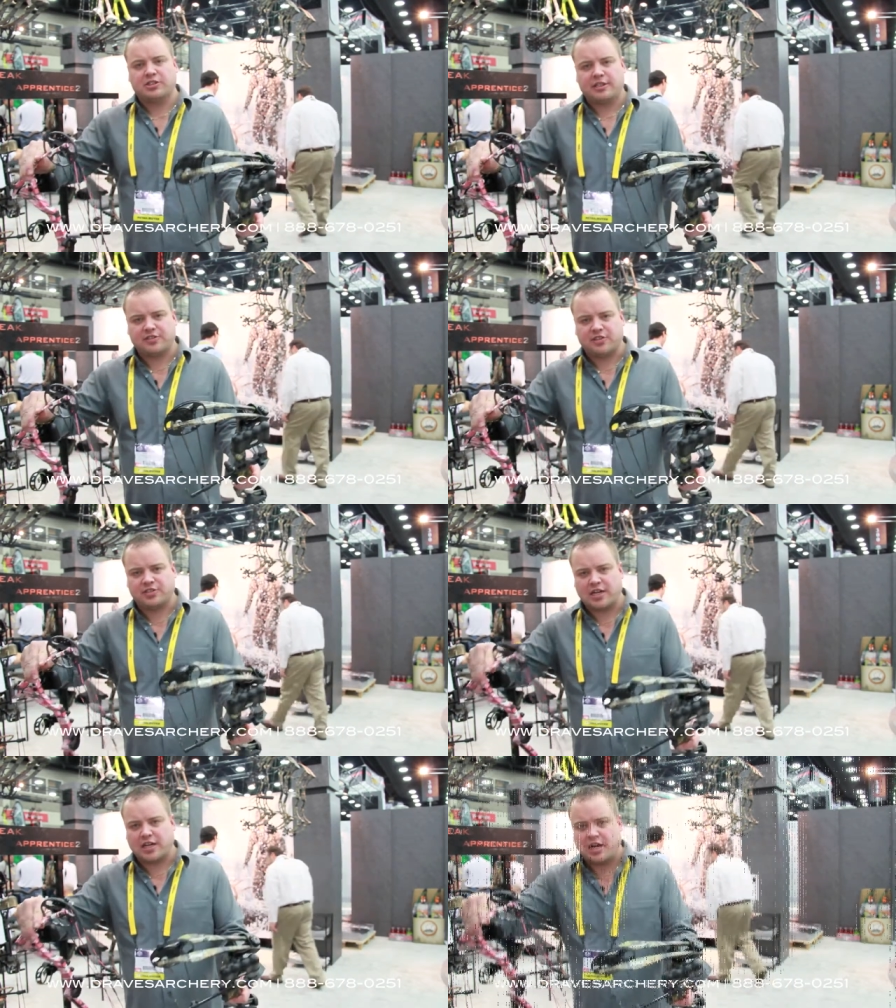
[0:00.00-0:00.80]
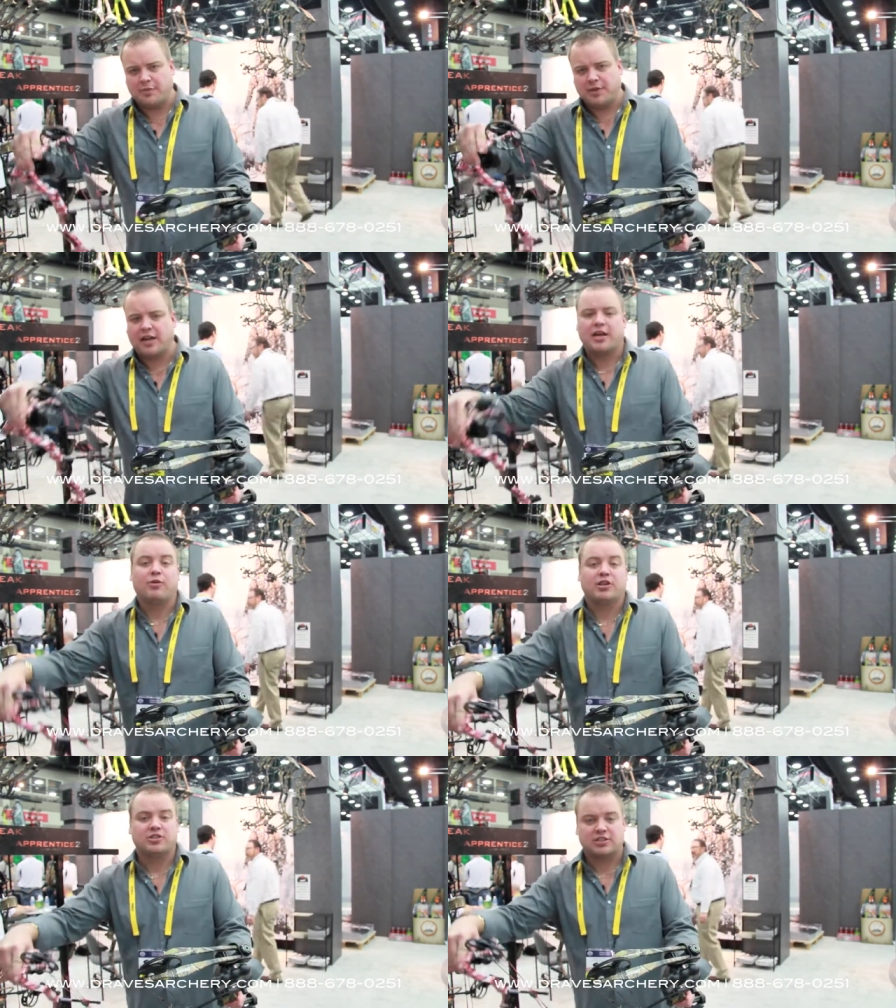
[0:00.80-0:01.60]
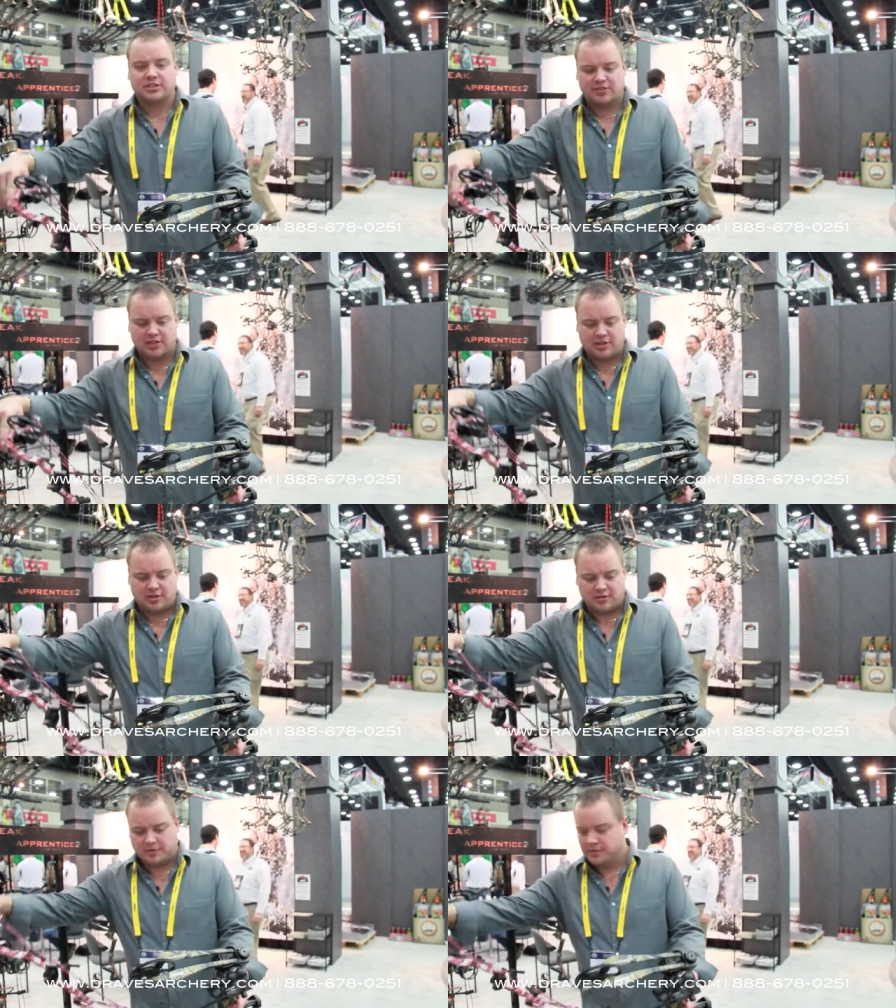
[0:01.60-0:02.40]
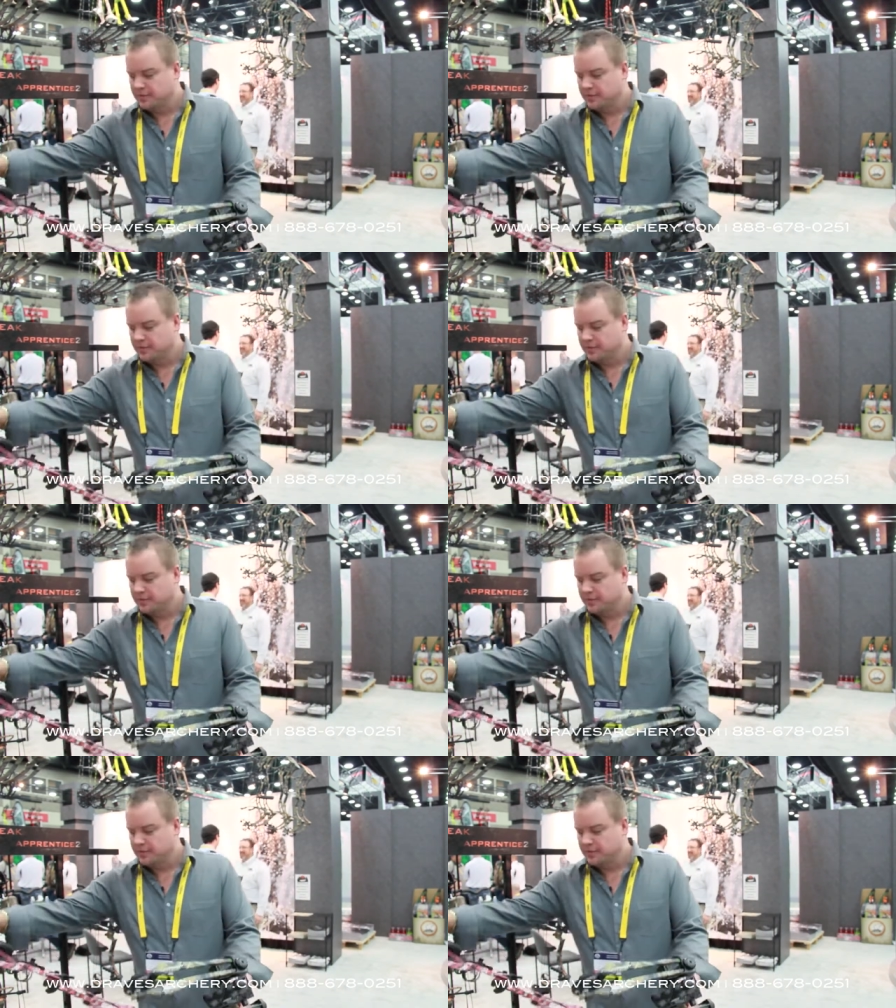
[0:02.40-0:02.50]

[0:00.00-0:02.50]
draves archery dot com. If you got any questions, give us a call.